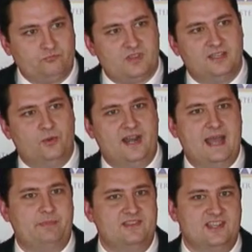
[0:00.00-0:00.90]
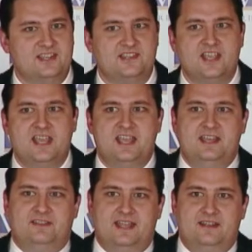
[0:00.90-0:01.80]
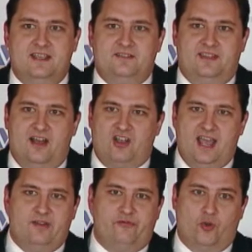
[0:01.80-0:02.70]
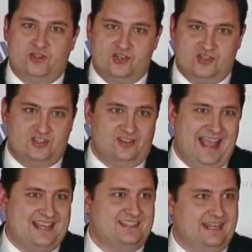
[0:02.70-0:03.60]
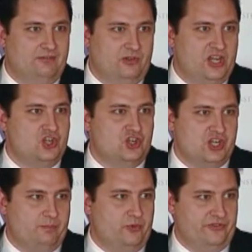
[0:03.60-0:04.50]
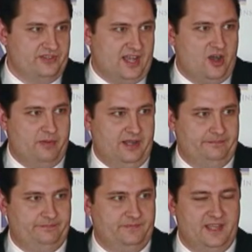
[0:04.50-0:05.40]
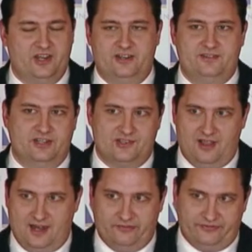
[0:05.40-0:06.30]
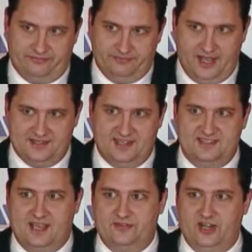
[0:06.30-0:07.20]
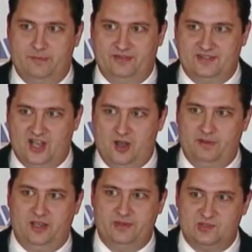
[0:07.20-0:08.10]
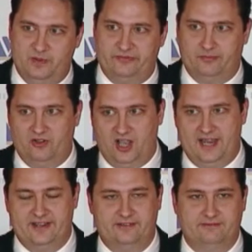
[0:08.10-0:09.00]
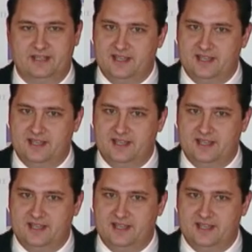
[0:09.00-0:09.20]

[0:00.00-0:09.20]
and what happens is that the al-Qaeda forges this lasting relationship with the Taliban. Now, there's a lot of nonsense out there about the Taliban could be split from al-Qaeda, and